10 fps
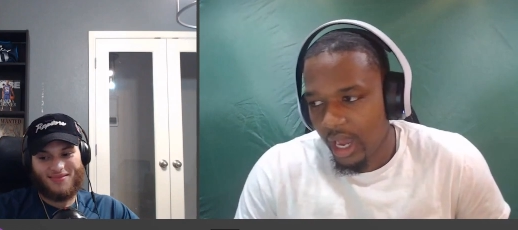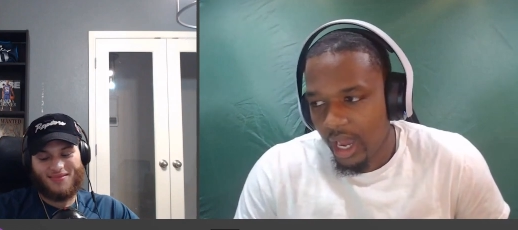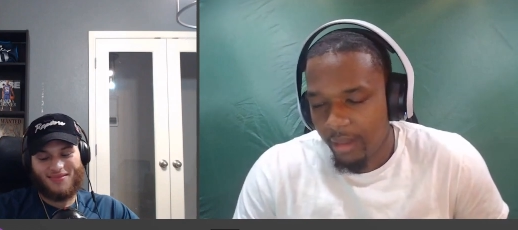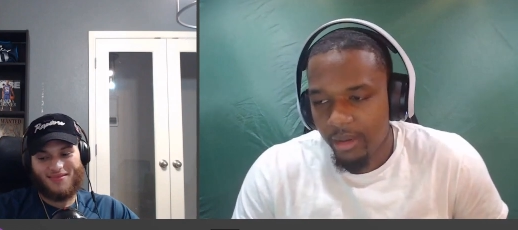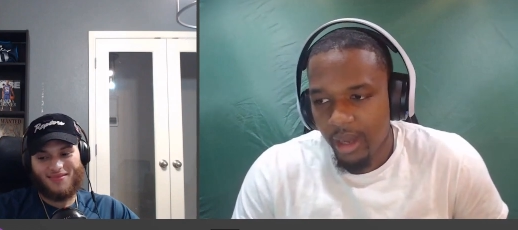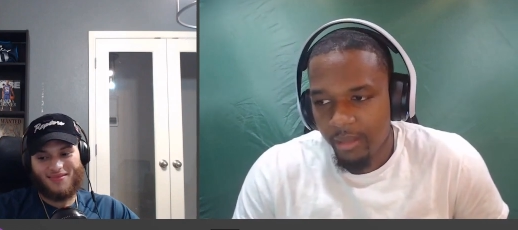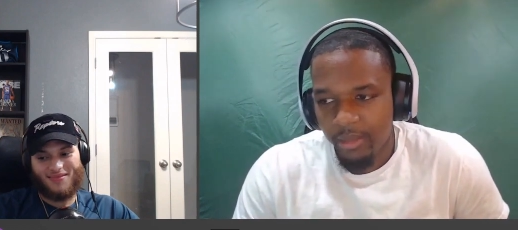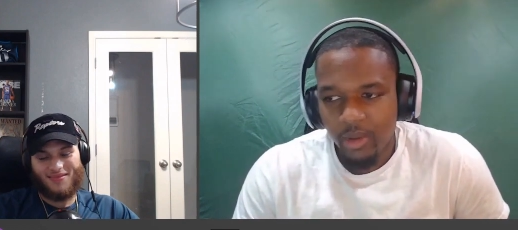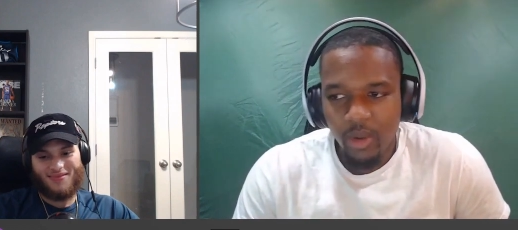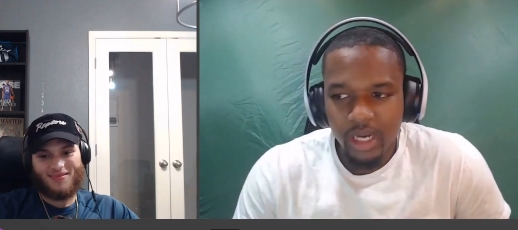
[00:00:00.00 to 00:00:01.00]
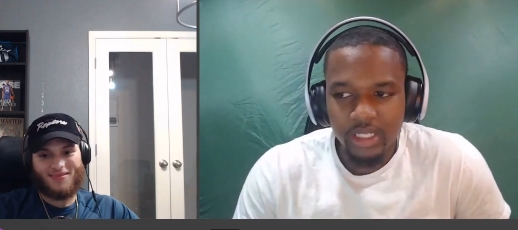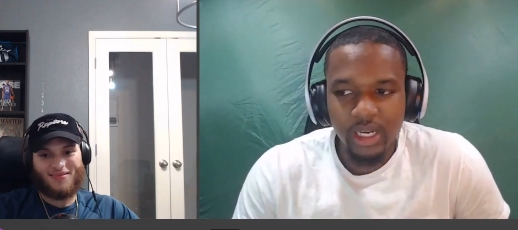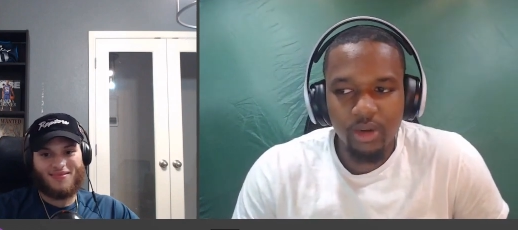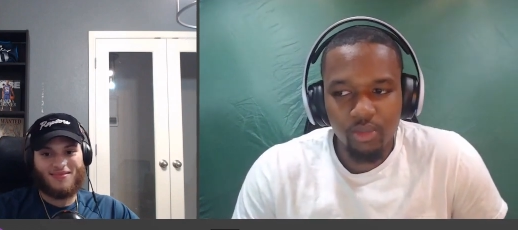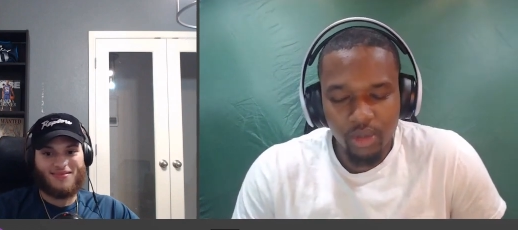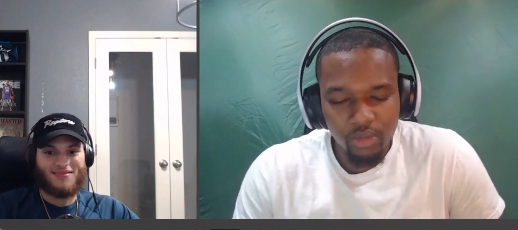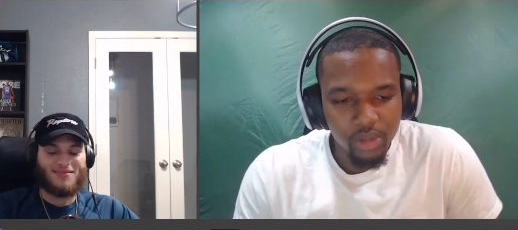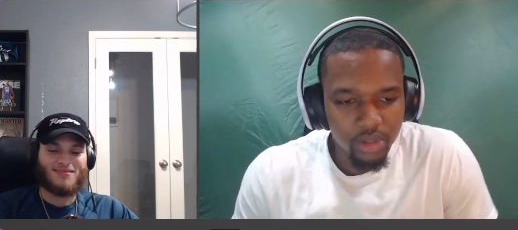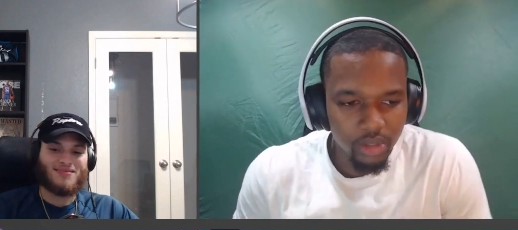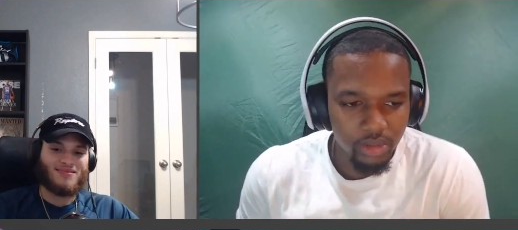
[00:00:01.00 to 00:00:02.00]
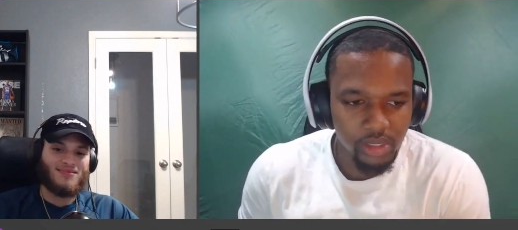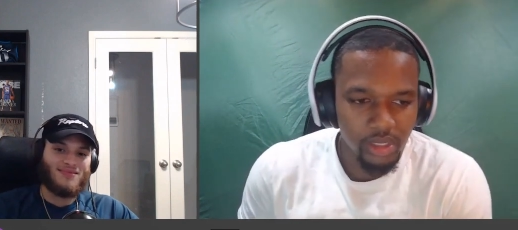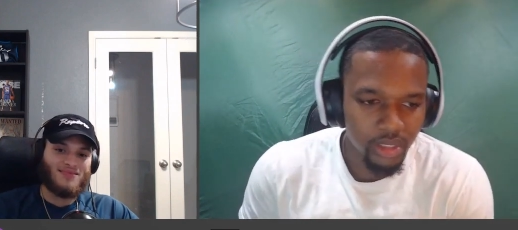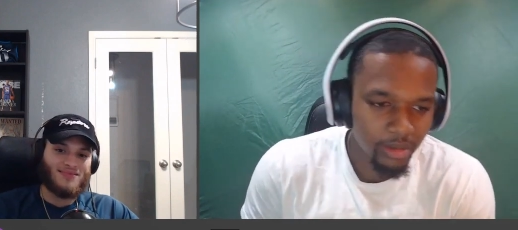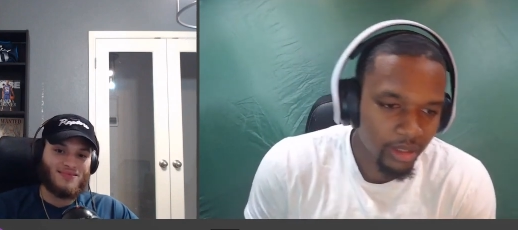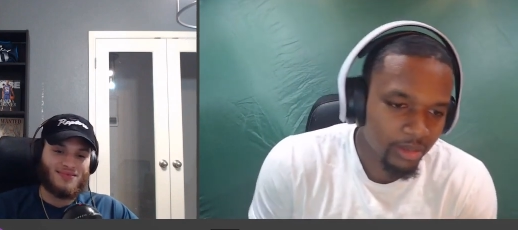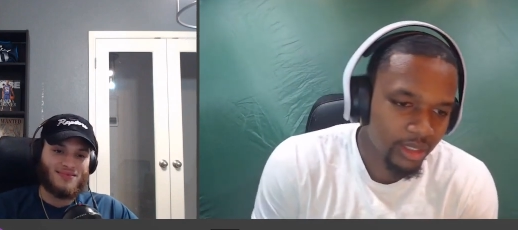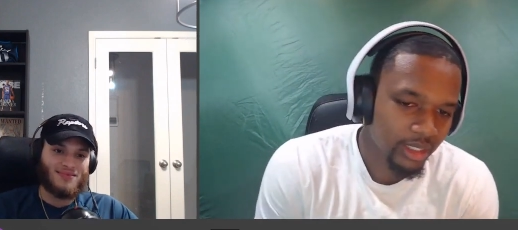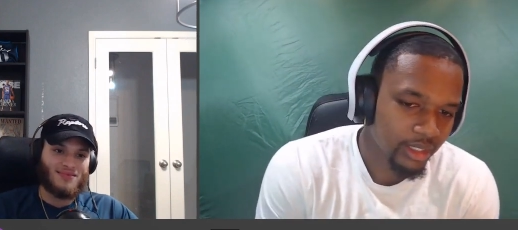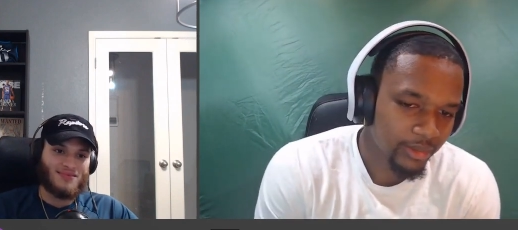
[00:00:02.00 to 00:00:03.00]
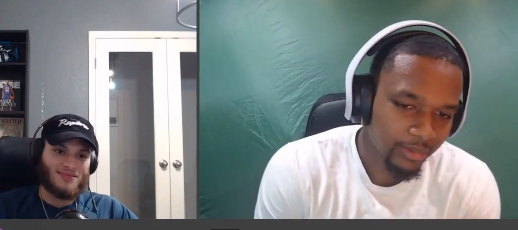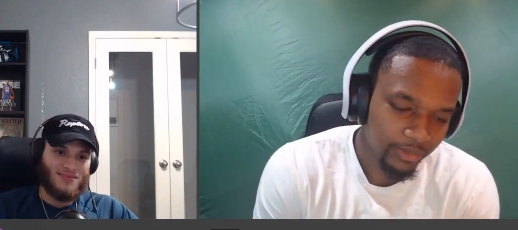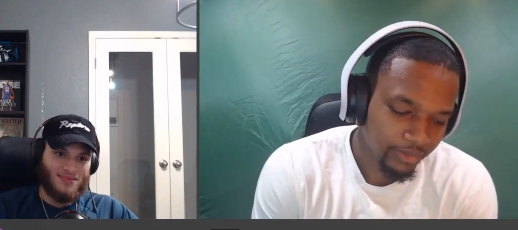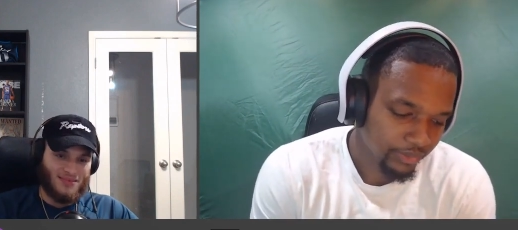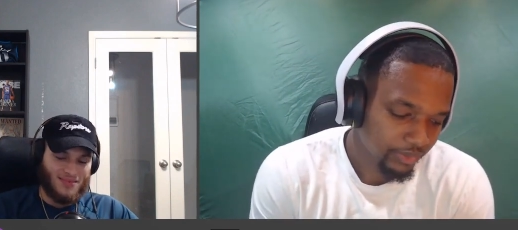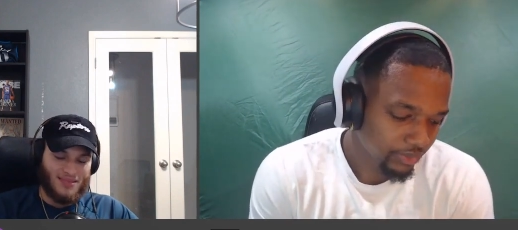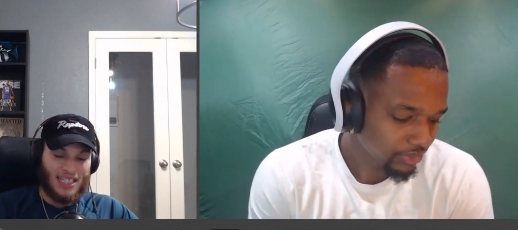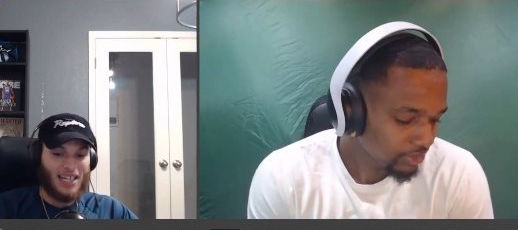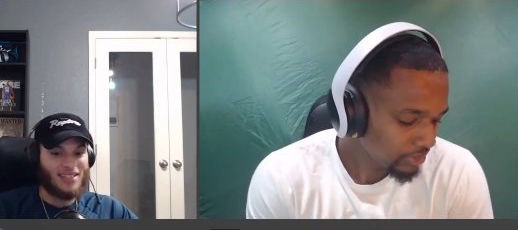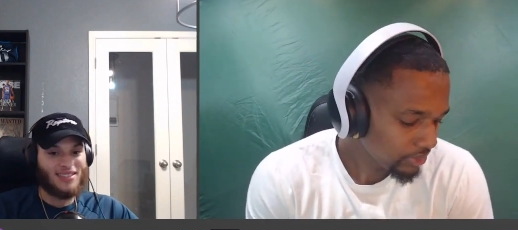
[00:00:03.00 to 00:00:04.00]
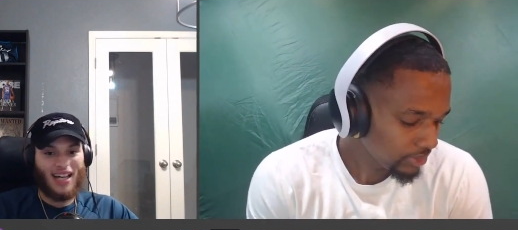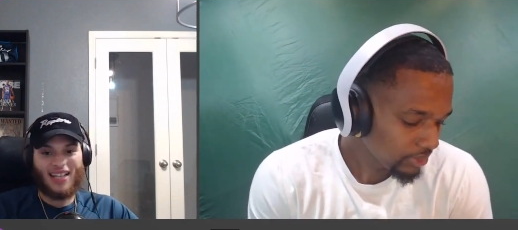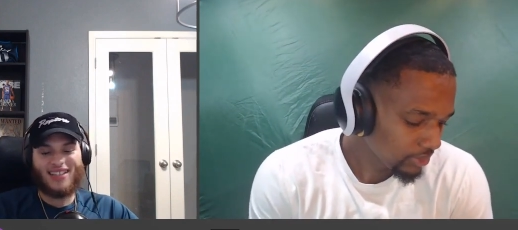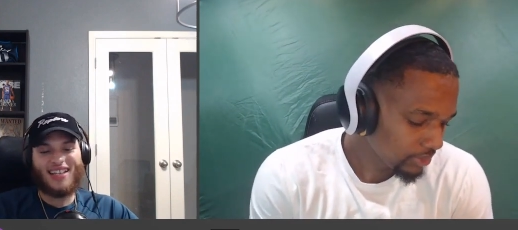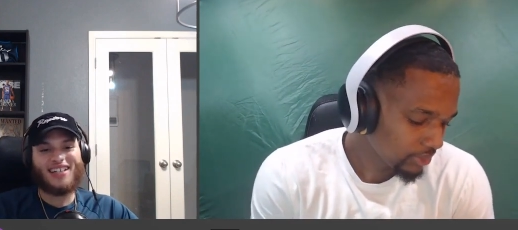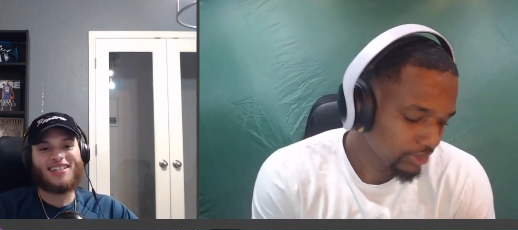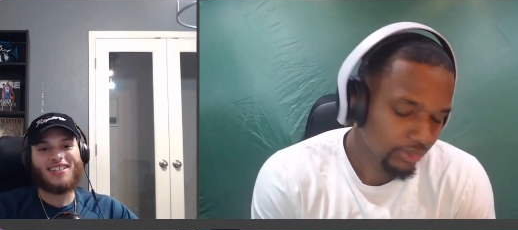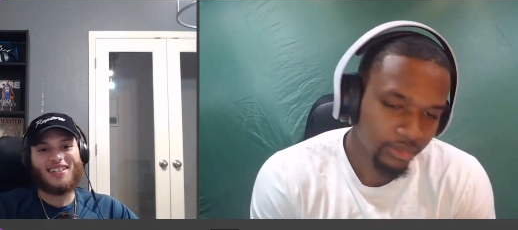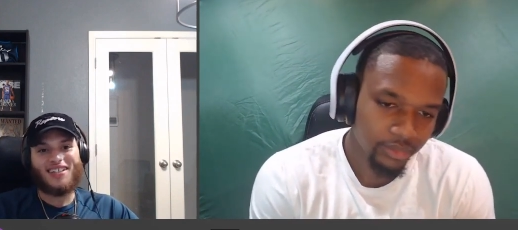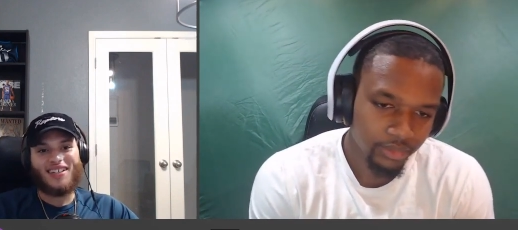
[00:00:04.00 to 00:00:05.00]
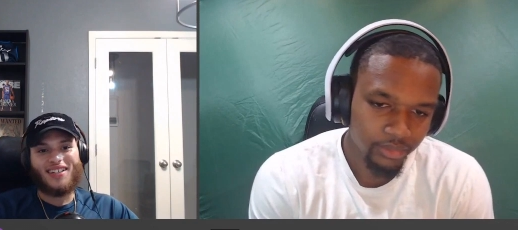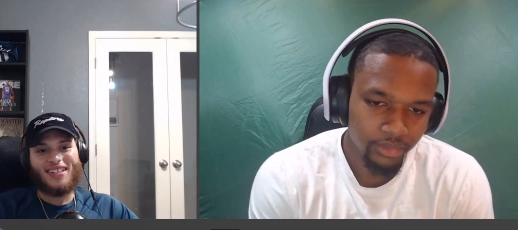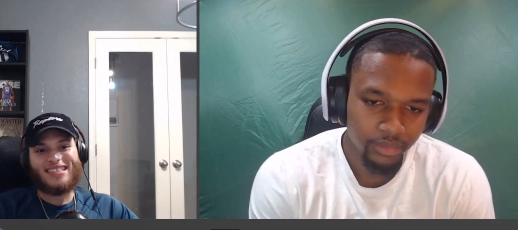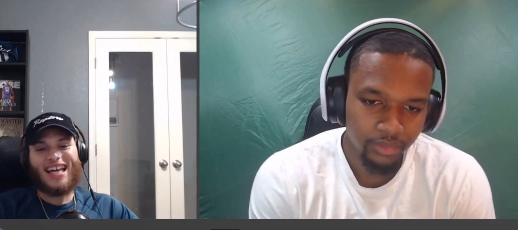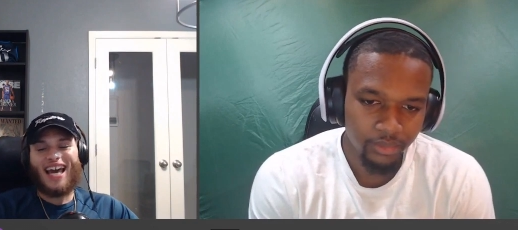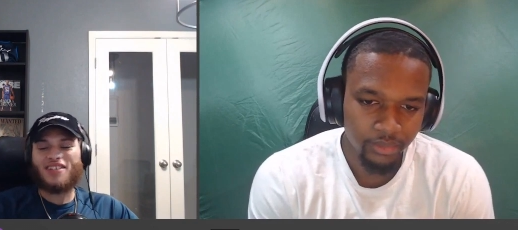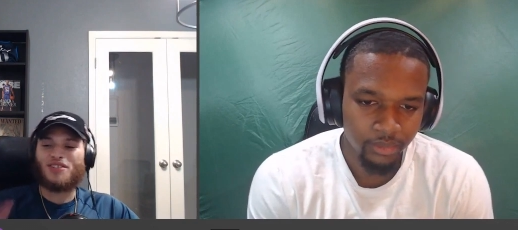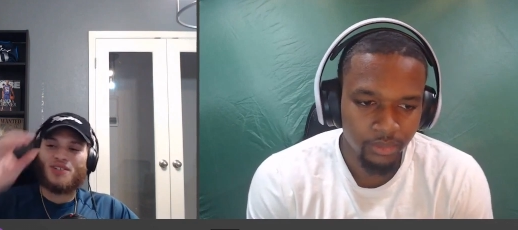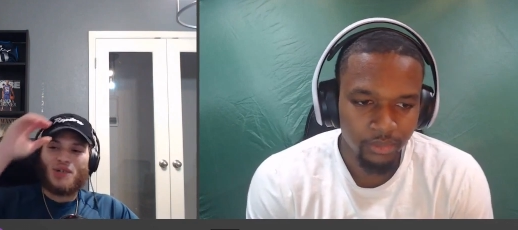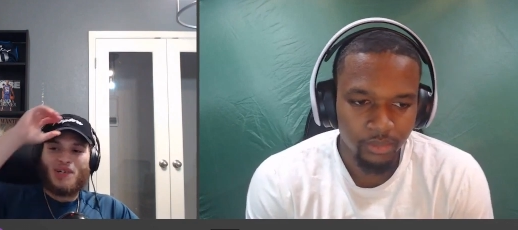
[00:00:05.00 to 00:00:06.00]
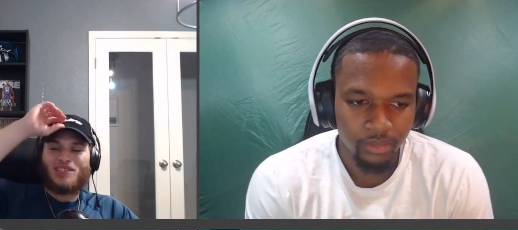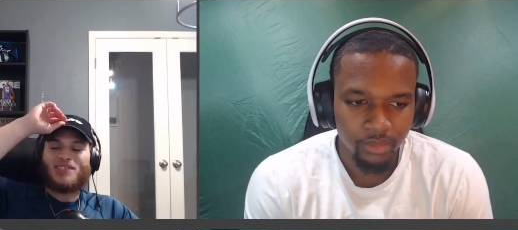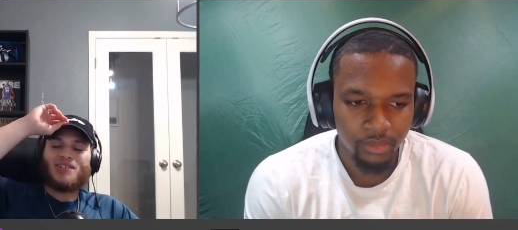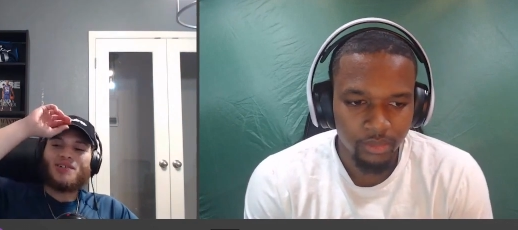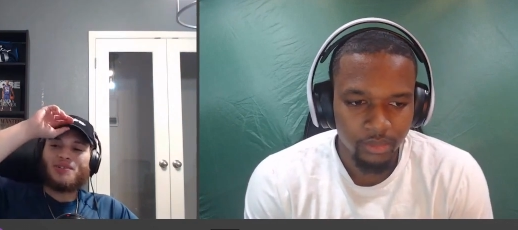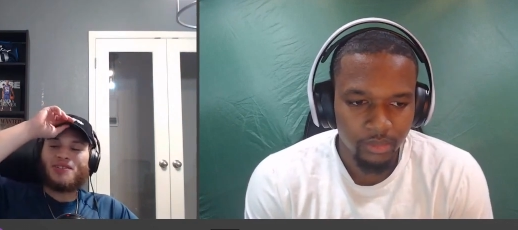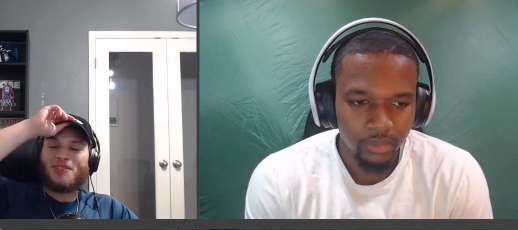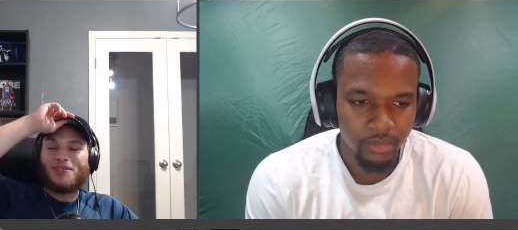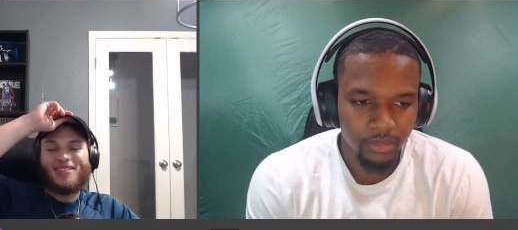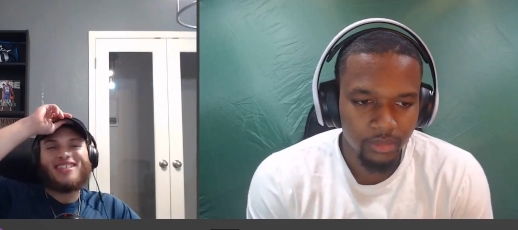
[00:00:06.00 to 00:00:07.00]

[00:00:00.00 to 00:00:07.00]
Speaker 1: I'm a, I'm gonna be watching that real real closely this upcoming season.
Speaker 2: Yeah, I think to answer your question earlier,